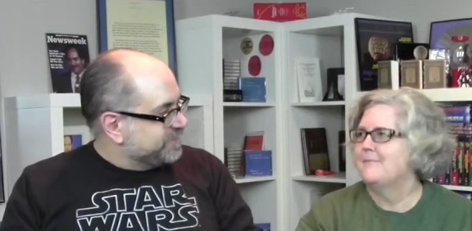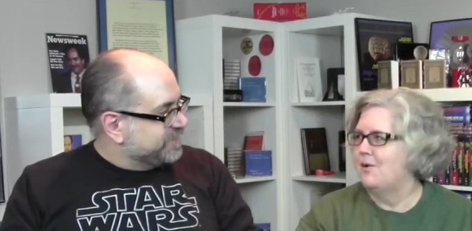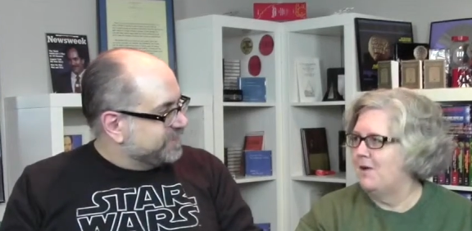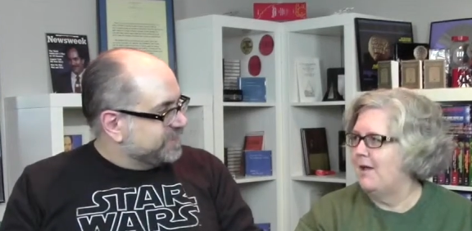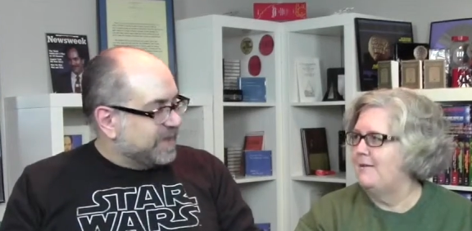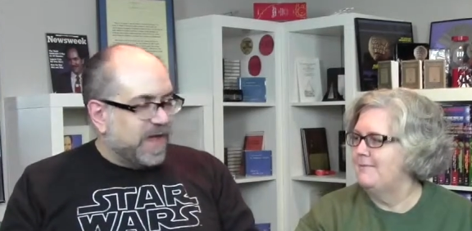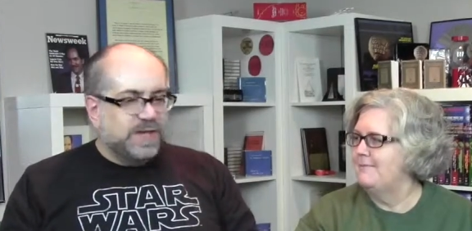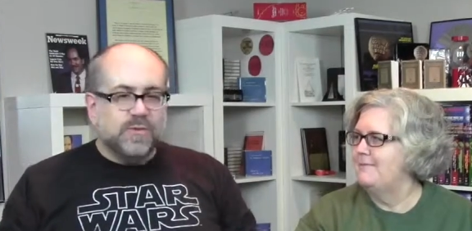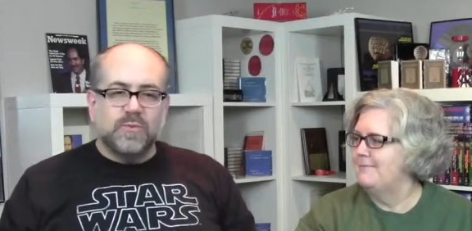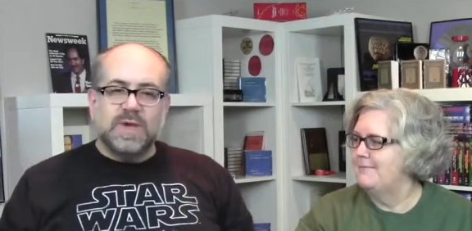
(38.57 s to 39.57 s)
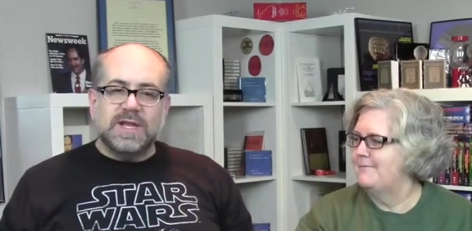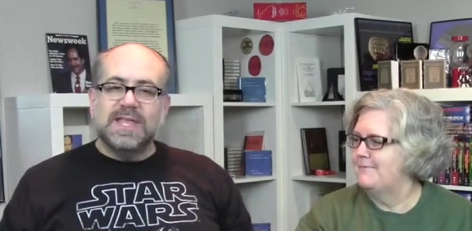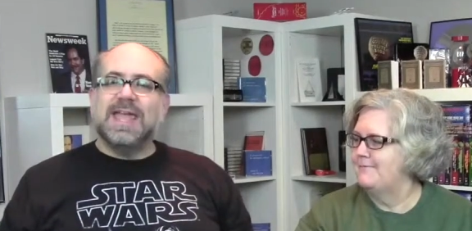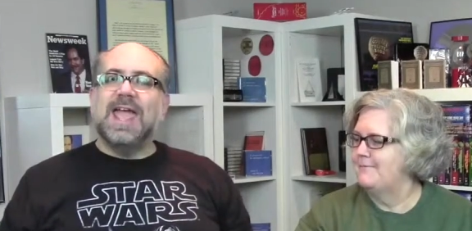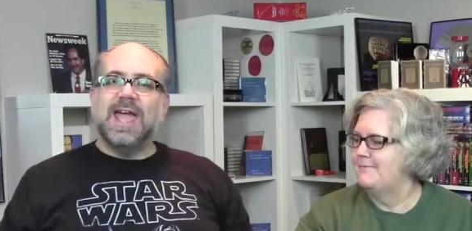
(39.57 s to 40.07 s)
Speaker 1: Okay. And you
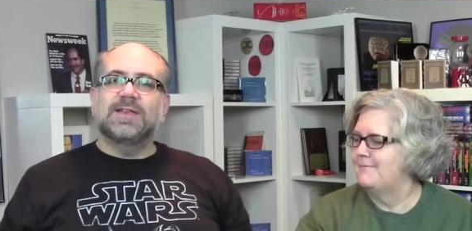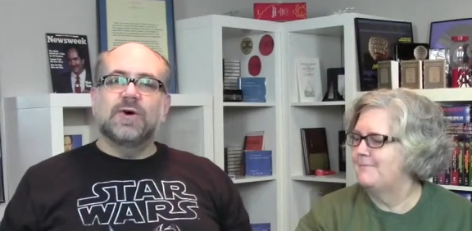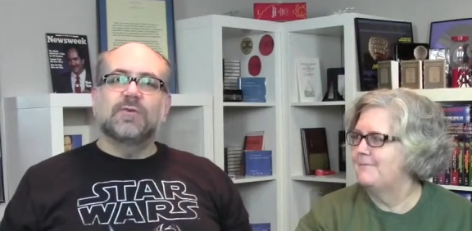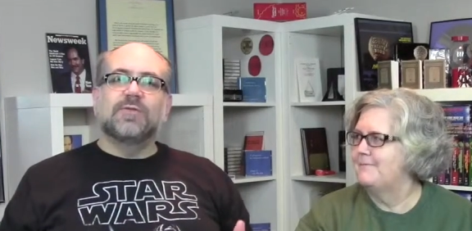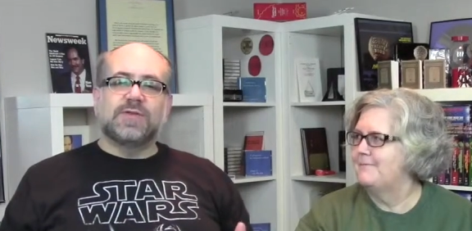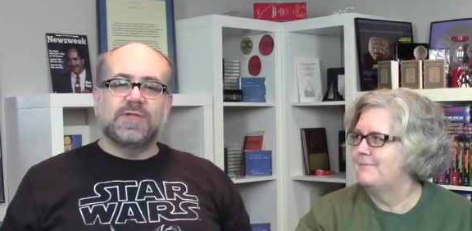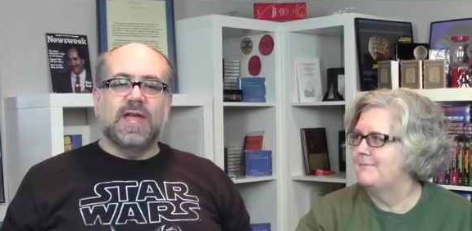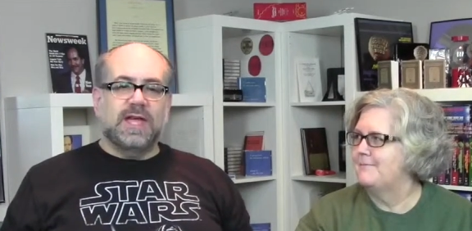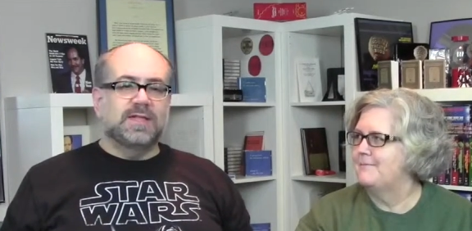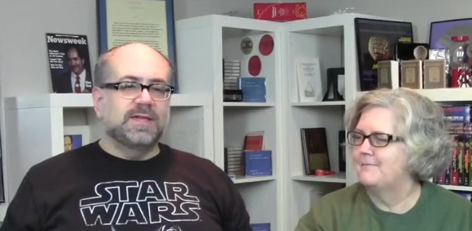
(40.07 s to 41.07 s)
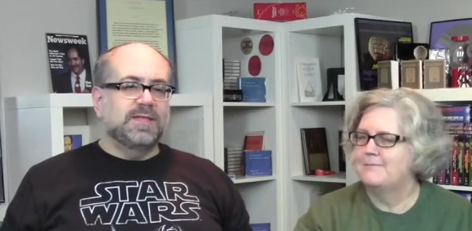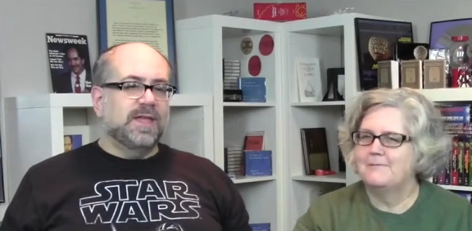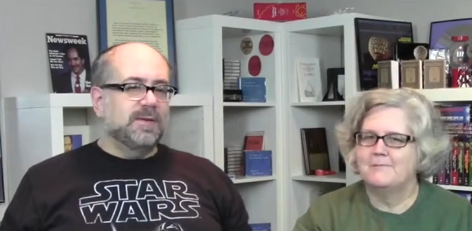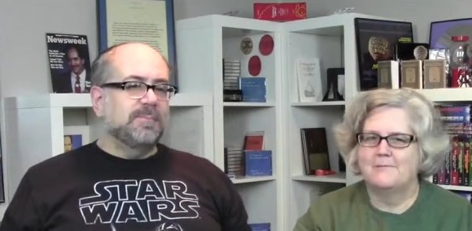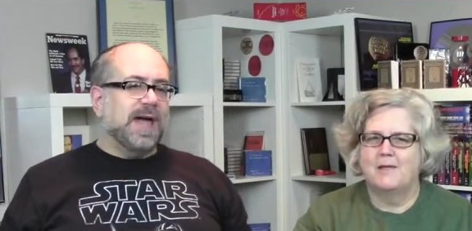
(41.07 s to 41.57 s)
really can't overstate
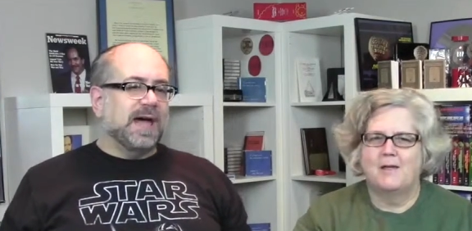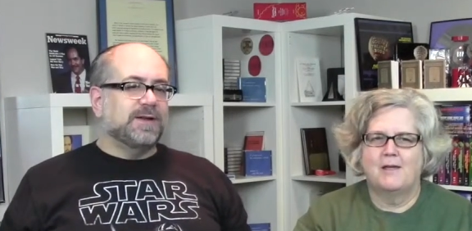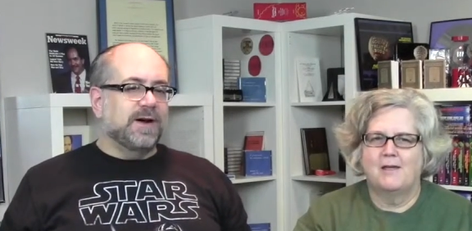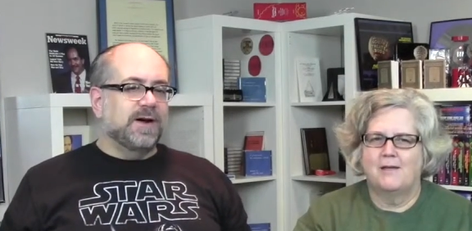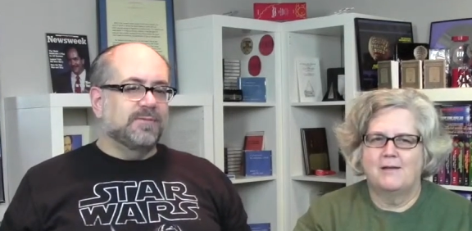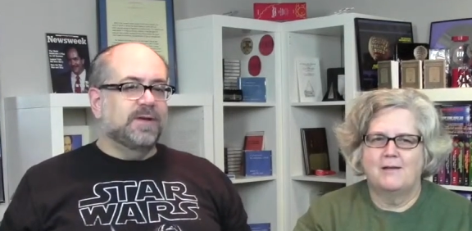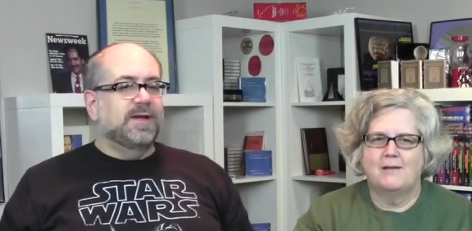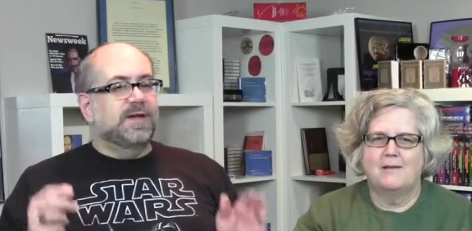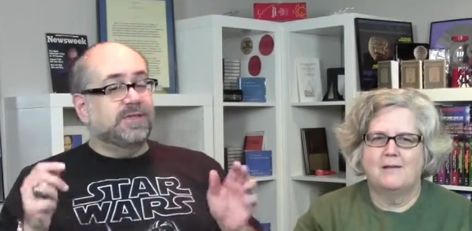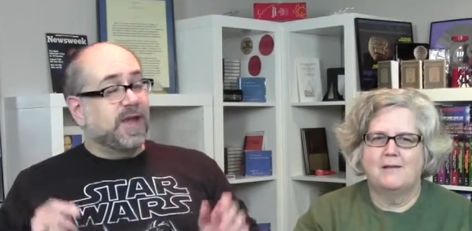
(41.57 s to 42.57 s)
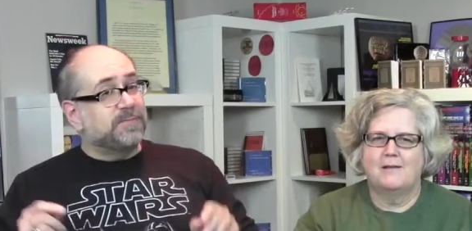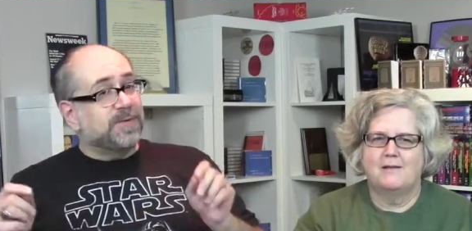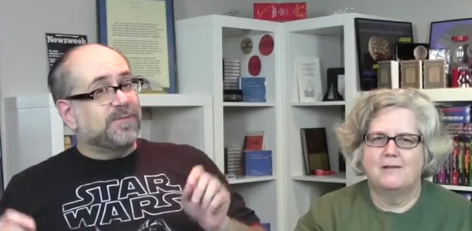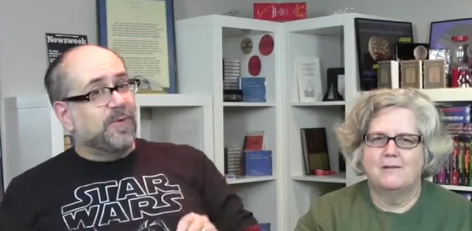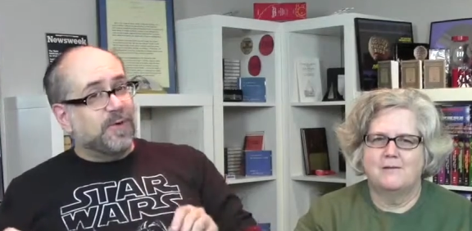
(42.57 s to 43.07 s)
the impact of
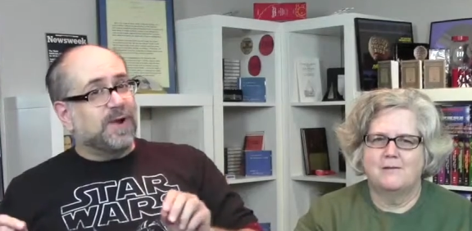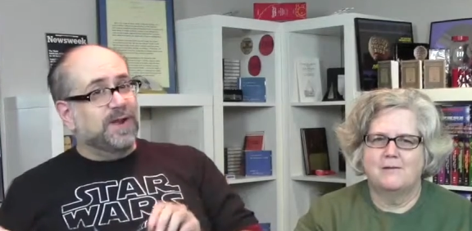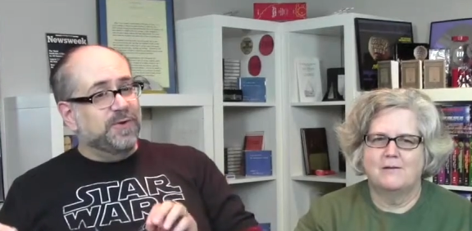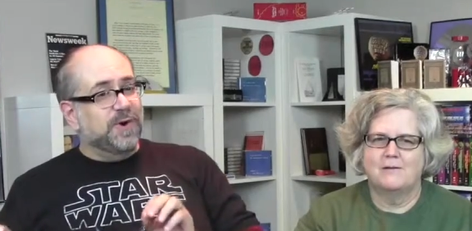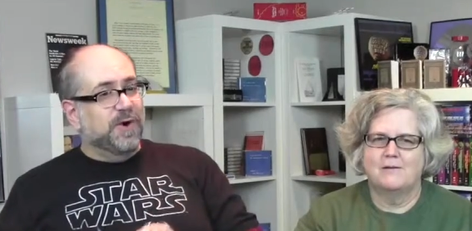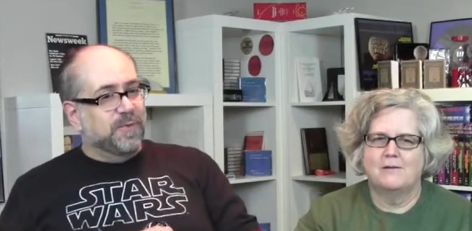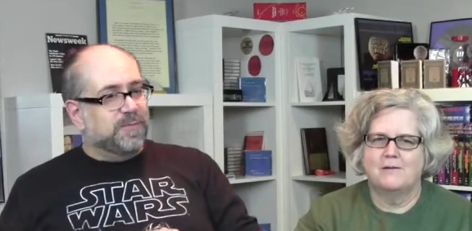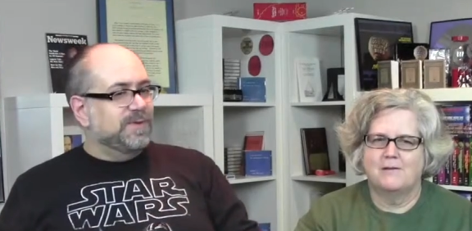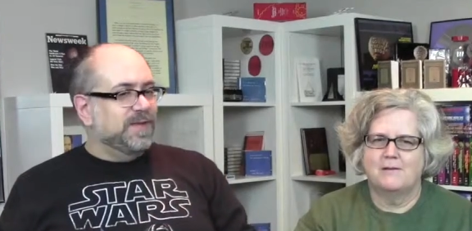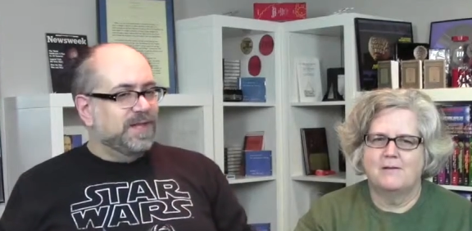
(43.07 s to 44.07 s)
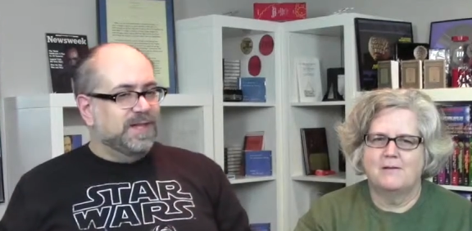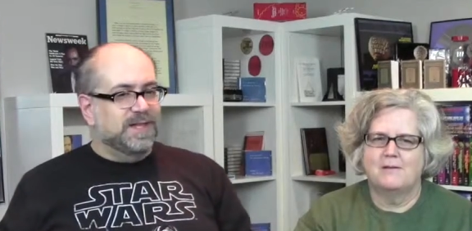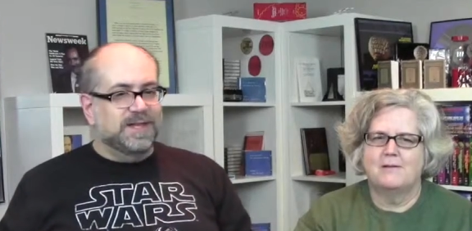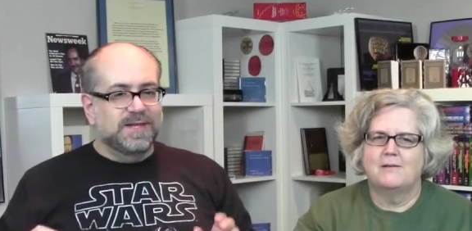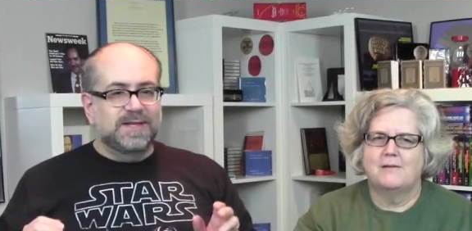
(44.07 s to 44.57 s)
Chapter 4, A New Hope,
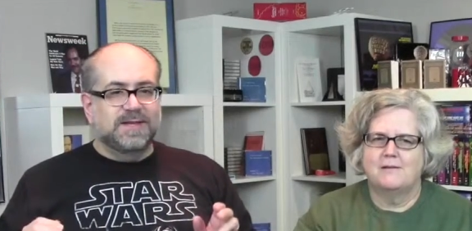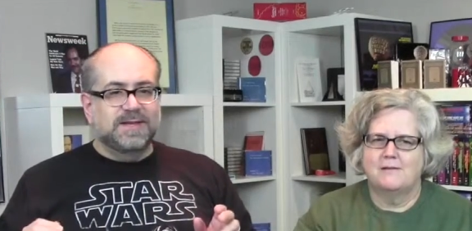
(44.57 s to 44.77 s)
in